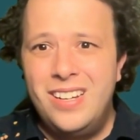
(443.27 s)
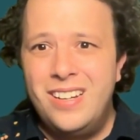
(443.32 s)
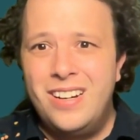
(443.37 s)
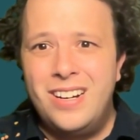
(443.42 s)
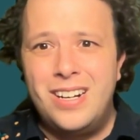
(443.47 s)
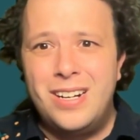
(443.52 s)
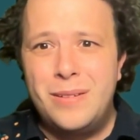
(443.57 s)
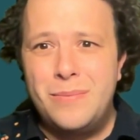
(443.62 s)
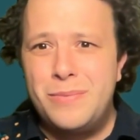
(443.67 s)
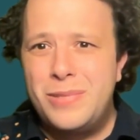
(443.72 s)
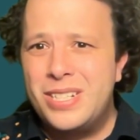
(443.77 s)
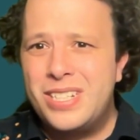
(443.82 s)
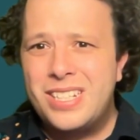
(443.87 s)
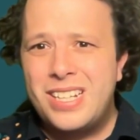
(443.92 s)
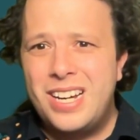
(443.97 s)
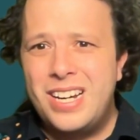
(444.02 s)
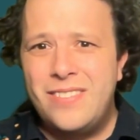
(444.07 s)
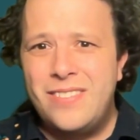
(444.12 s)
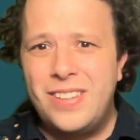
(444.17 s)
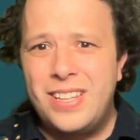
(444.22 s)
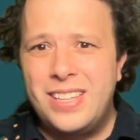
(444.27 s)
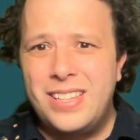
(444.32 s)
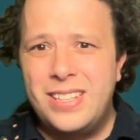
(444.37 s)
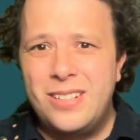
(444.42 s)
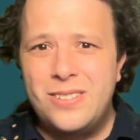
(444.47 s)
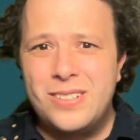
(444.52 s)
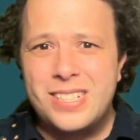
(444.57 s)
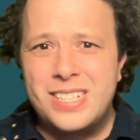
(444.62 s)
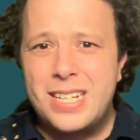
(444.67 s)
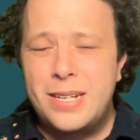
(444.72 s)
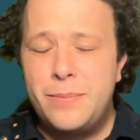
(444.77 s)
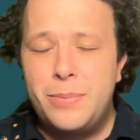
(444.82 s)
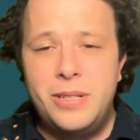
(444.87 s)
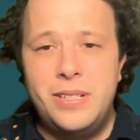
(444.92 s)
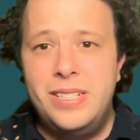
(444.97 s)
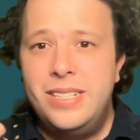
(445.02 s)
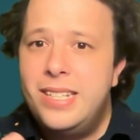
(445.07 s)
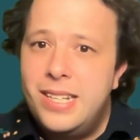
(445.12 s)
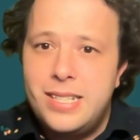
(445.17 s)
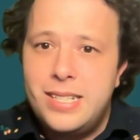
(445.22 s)
Um, just kind of that little example.
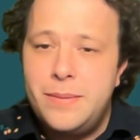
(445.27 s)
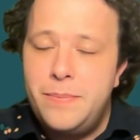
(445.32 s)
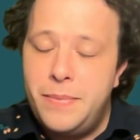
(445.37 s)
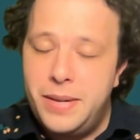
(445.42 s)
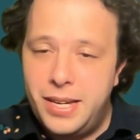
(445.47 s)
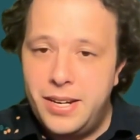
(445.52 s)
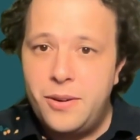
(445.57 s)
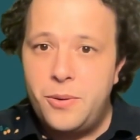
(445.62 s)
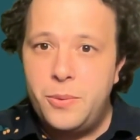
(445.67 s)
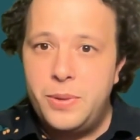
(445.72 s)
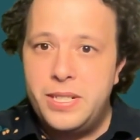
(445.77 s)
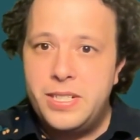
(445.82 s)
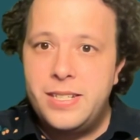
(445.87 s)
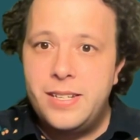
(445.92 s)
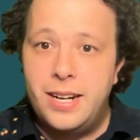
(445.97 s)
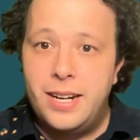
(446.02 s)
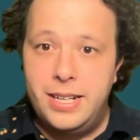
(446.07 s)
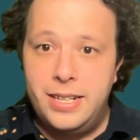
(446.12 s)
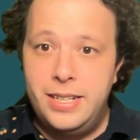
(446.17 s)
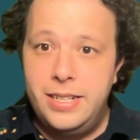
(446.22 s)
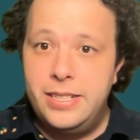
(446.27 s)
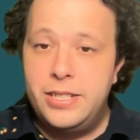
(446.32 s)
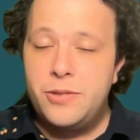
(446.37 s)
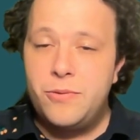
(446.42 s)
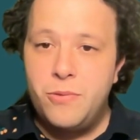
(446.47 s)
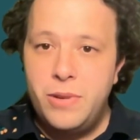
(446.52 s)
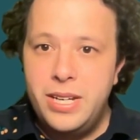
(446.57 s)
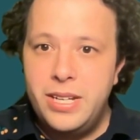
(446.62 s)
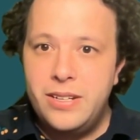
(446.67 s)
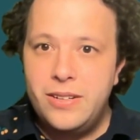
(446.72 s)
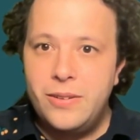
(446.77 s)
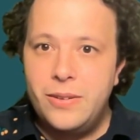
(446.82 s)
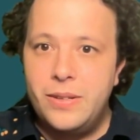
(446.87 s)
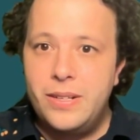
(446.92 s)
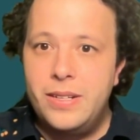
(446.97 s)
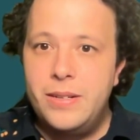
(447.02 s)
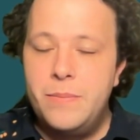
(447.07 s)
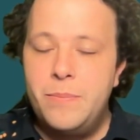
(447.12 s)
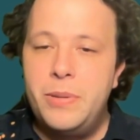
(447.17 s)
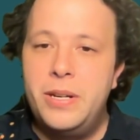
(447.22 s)
It doesn't matter which side it's written
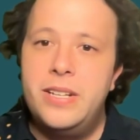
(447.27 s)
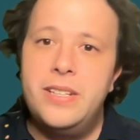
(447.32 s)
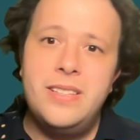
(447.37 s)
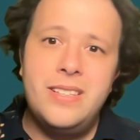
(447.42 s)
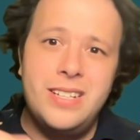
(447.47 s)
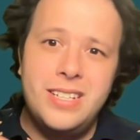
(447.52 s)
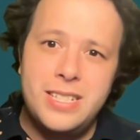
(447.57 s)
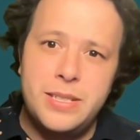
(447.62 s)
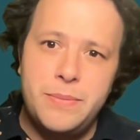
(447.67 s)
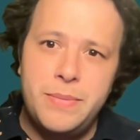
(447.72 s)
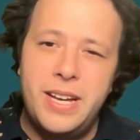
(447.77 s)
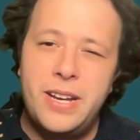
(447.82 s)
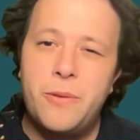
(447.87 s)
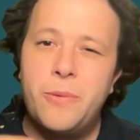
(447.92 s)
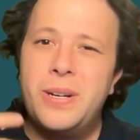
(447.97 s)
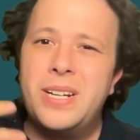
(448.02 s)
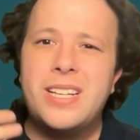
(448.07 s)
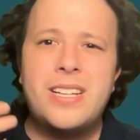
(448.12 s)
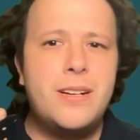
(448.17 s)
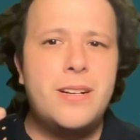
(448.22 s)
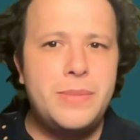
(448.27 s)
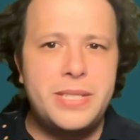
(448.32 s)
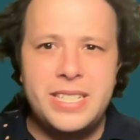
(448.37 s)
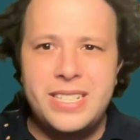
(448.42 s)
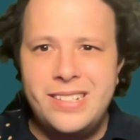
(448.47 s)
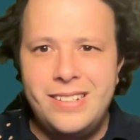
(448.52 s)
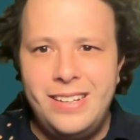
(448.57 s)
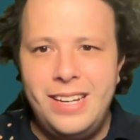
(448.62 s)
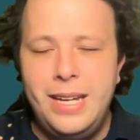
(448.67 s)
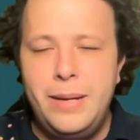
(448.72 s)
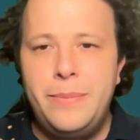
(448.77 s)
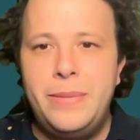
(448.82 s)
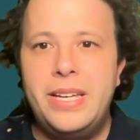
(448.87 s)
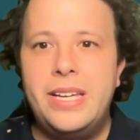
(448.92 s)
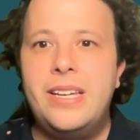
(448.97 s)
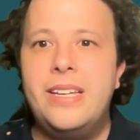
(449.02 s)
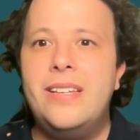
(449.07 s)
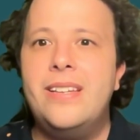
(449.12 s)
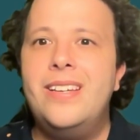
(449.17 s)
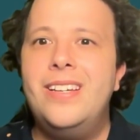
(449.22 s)
on, but it does matter when it comes to naming
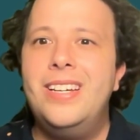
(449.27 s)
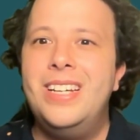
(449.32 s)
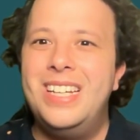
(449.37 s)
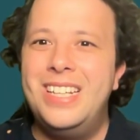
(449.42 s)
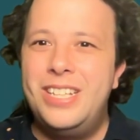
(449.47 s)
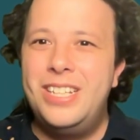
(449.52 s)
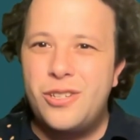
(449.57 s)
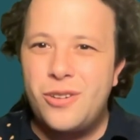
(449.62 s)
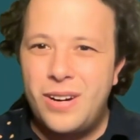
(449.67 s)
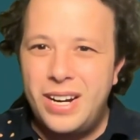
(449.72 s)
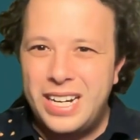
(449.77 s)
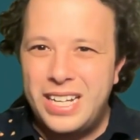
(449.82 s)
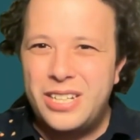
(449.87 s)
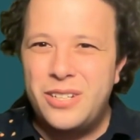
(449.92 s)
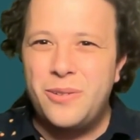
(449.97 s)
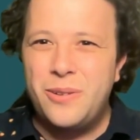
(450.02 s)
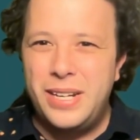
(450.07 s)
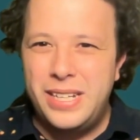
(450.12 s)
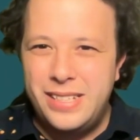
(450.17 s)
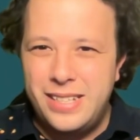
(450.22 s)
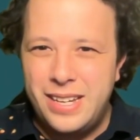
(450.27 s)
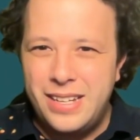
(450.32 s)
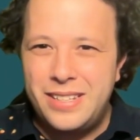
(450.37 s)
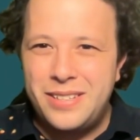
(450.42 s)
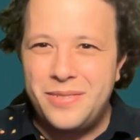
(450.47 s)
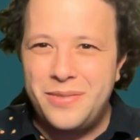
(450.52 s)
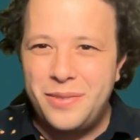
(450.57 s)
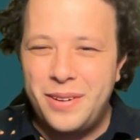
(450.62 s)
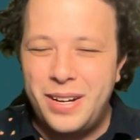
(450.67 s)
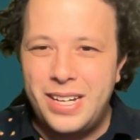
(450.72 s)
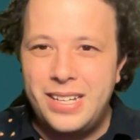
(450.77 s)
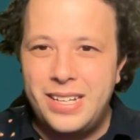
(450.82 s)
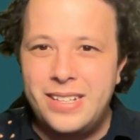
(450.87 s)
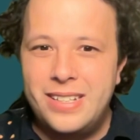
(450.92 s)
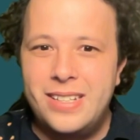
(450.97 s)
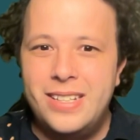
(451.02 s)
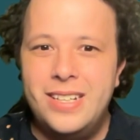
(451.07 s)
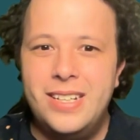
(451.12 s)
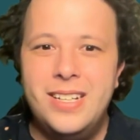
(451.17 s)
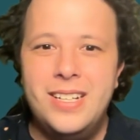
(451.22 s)
it and trying to identify it.
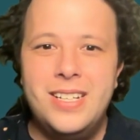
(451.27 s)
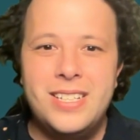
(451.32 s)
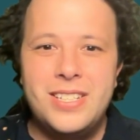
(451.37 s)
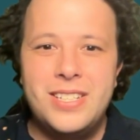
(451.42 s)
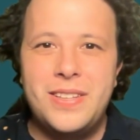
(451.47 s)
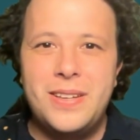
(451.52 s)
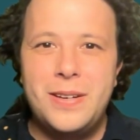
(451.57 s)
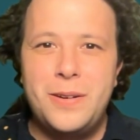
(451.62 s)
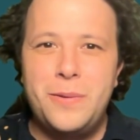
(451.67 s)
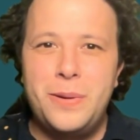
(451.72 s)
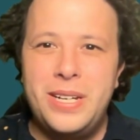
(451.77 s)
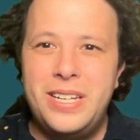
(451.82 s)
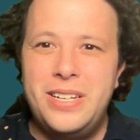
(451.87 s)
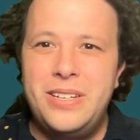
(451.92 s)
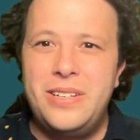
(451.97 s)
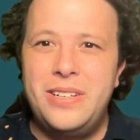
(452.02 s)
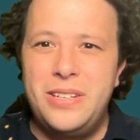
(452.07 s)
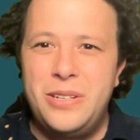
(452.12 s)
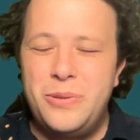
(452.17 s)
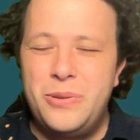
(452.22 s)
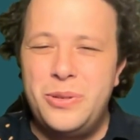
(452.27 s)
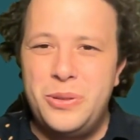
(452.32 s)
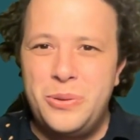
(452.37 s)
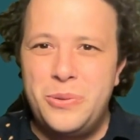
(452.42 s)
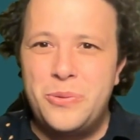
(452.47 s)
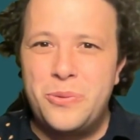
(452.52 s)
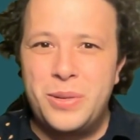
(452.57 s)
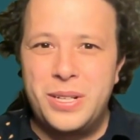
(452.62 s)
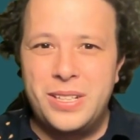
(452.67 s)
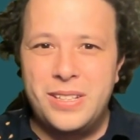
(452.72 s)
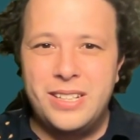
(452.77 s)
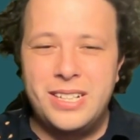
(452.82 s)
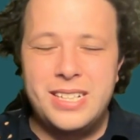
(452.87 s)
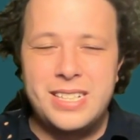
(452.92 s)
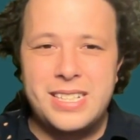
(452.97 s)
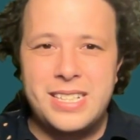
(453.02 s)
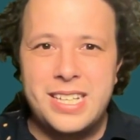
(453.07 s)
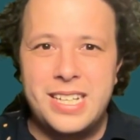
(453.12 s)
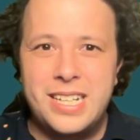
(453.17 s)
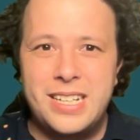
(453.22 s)
So that way you, you do realize
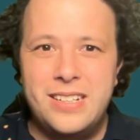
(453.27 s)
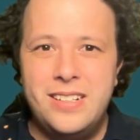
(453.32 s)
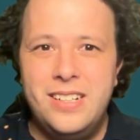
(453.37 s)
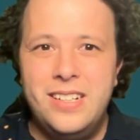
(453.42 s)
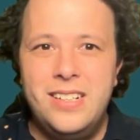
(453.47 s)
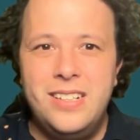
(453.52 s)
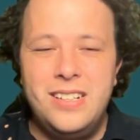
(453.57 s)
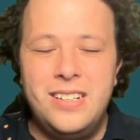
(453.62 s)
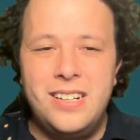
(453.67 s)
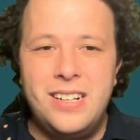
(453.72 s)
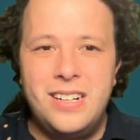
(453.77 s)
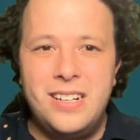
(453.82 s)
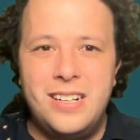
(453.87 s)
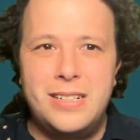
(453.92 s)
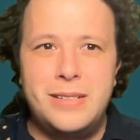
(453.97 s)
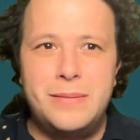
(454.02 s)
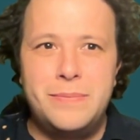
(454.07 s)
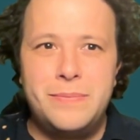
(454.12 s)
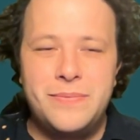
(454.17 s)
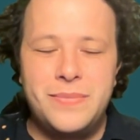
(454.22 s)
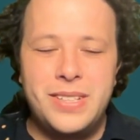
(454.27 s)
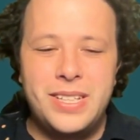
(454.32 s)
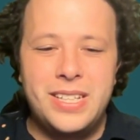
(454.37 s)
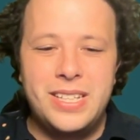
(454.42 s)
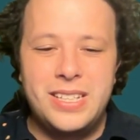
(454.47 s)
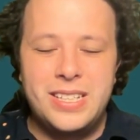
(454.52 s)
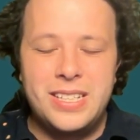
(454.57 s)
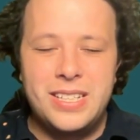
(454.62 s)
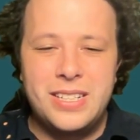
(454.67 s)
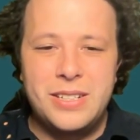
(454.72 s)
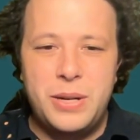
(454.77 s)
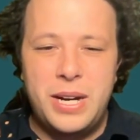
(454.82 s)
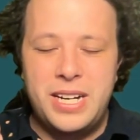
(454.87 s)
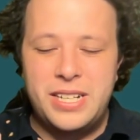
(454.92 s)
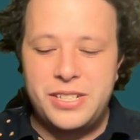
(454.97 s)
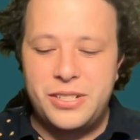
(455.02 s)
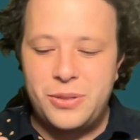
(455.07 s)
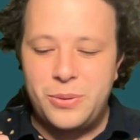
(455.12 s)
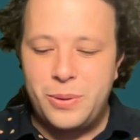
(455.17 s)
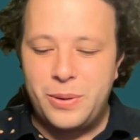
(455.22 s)
that um, as
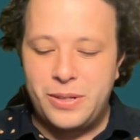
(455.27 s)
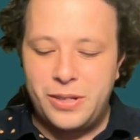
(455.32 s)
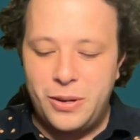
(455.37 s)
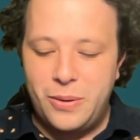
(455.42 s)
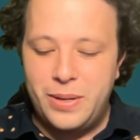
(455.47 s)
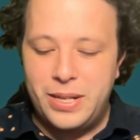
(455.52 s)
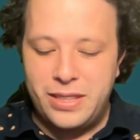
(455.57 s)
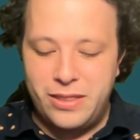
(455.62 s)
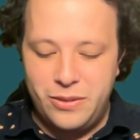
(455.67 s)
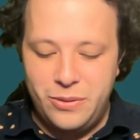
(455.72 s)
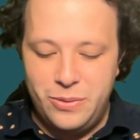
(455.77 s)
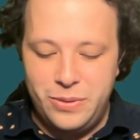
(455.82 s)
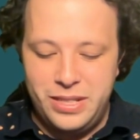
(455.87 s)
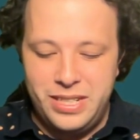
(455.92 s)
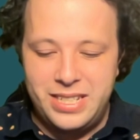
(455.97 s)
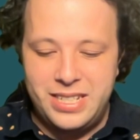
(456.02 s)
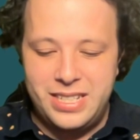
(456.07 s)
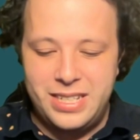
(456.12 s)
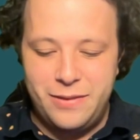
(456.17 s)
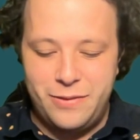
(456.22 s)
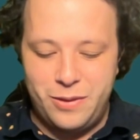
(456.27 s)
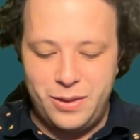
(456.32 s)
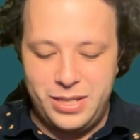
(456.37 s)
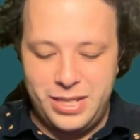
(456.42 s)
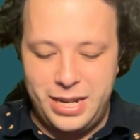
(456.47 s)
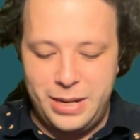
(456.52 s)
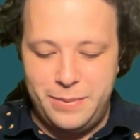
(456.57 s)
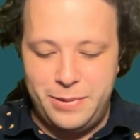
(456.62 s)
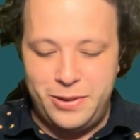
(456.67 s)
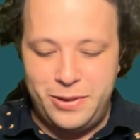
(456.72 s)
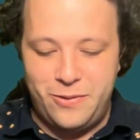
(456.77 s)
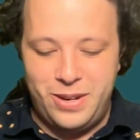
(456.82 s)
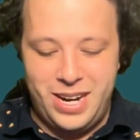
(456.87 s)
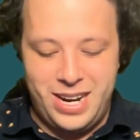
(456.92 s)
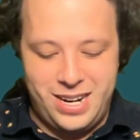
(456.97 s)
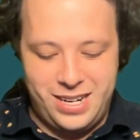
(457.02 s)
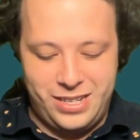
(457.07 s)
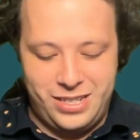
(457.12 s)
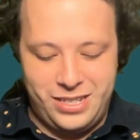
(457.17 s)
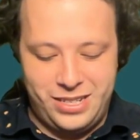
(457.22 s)
you are going through these different types of
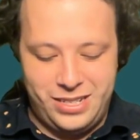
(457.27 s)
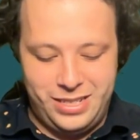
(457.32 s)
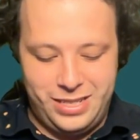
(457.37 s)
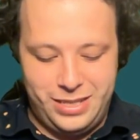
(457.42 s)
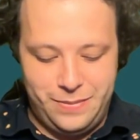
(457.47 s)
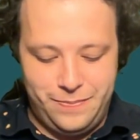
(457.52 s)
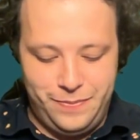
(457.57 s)
reactions.